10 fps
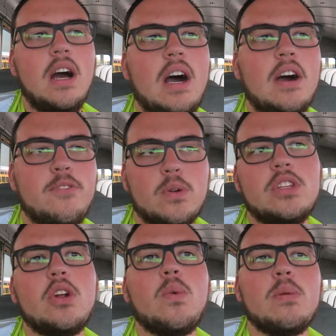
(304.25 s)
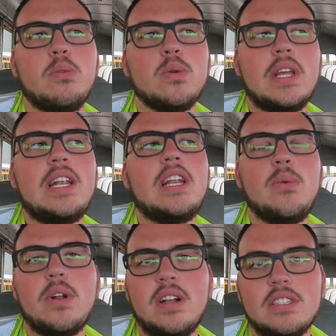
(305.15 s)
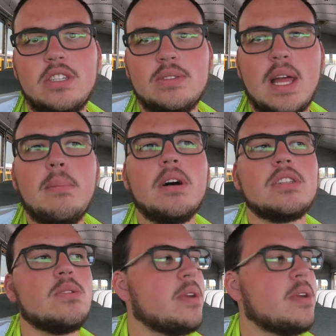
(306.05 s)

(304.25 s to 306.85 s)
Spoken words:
1401 pulled in and he wanted us to use that bus.